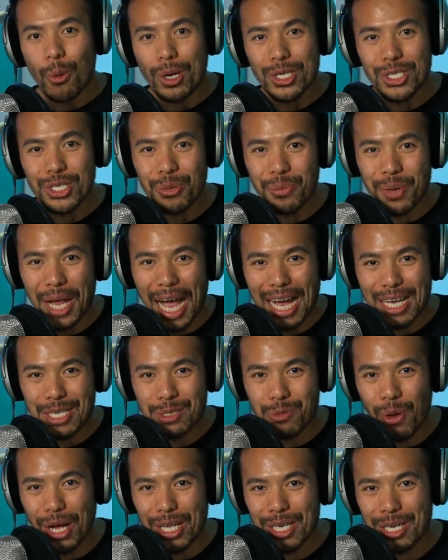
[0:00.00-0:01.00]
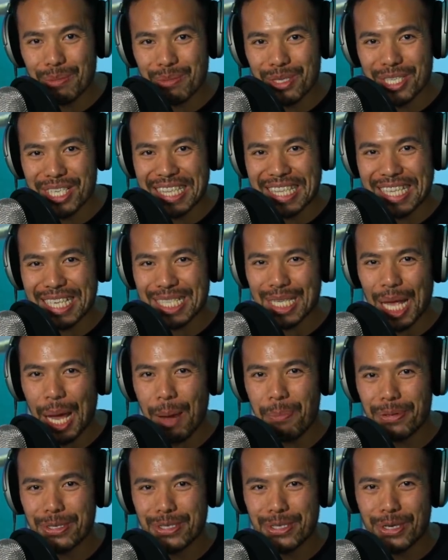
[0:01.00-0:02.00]
What's up, guys? Welcome to this
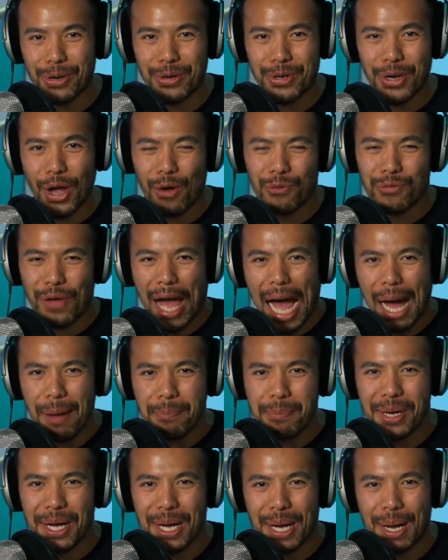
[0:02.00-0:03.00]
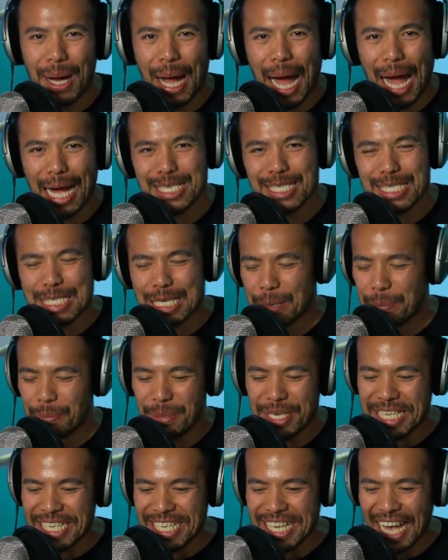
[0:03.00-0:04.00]
episode of A M A, Ask
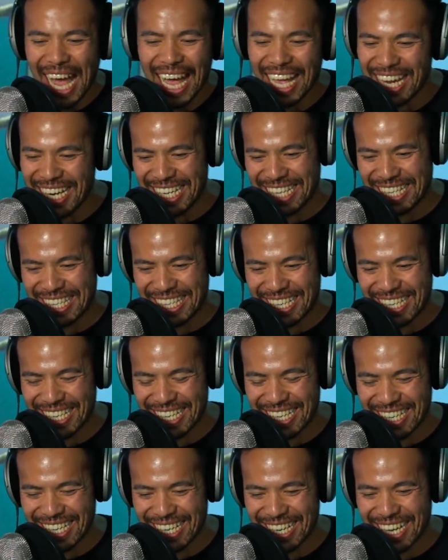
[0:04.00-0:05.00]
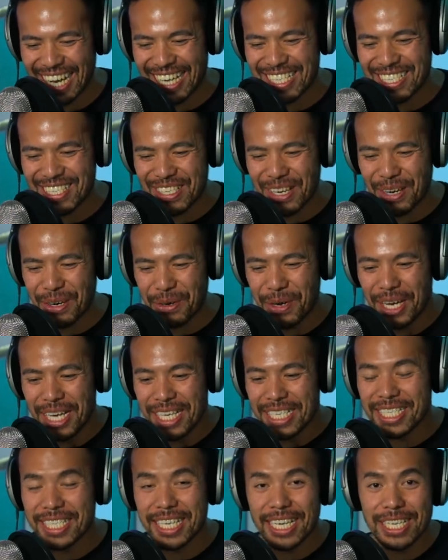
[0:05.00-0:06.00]
Me Anything. And so
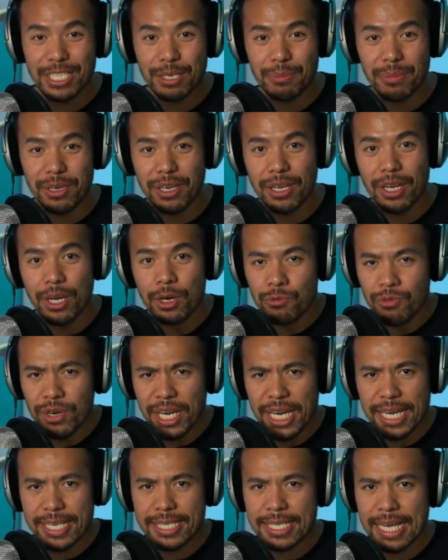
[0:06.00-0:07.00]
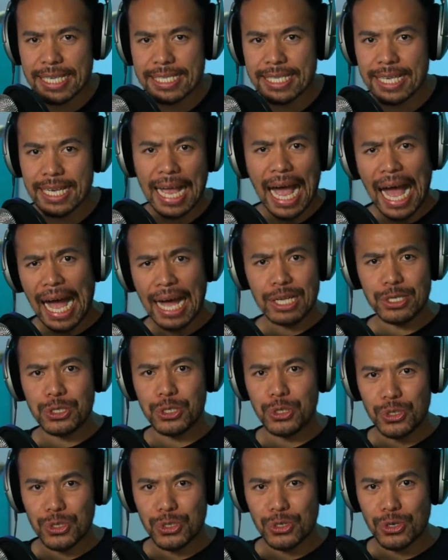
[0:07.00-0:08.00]
today's going to be really exciting as
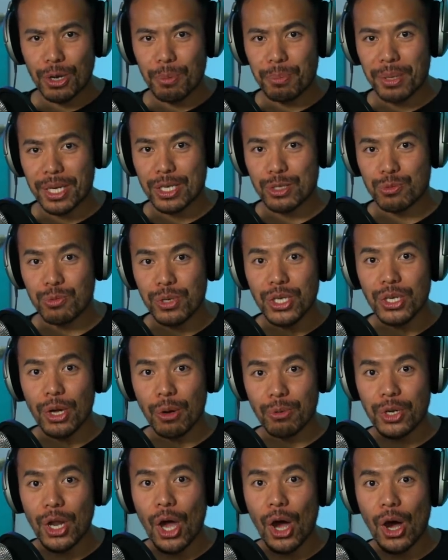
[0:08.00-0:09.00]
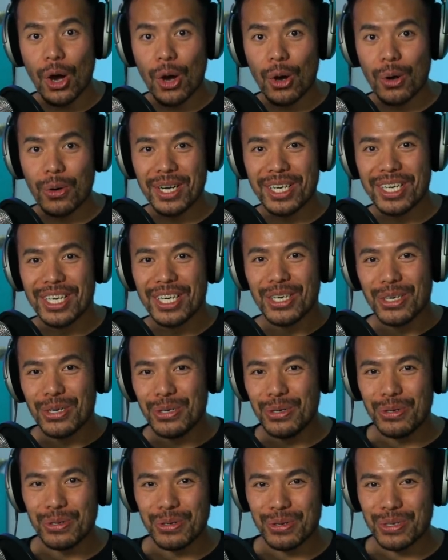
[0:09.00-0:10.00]
usual because we don't know
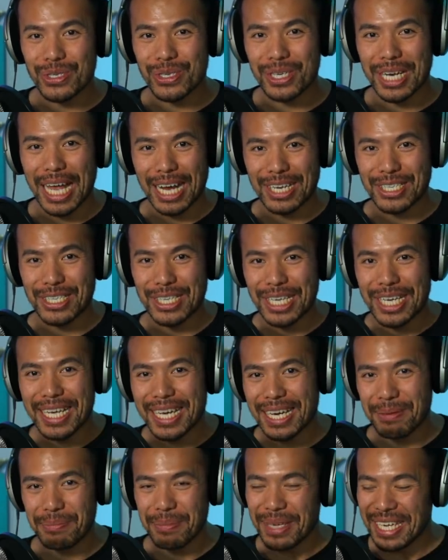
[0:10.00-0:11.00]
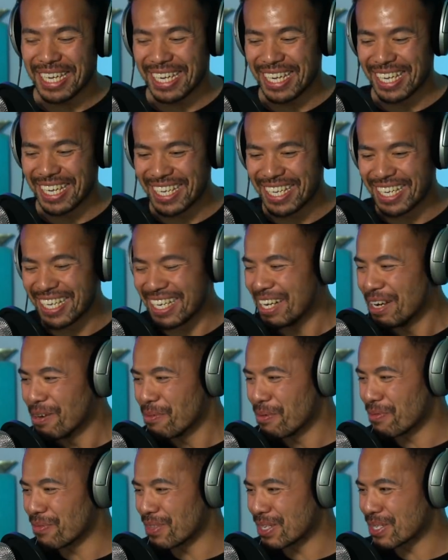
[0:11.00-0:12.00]
who's going to actually come in
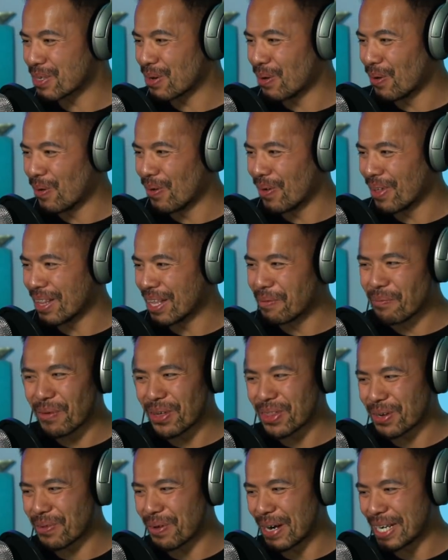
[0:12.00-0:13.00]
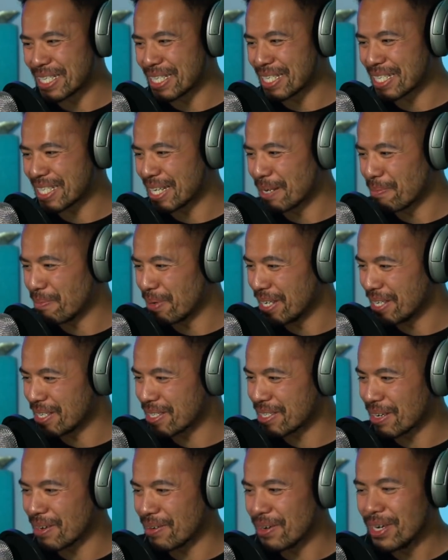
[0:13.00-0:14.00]
with this call and what the question is going to be.
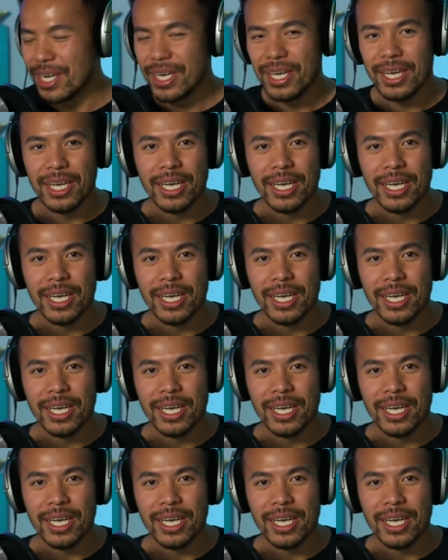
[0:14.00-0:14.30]
So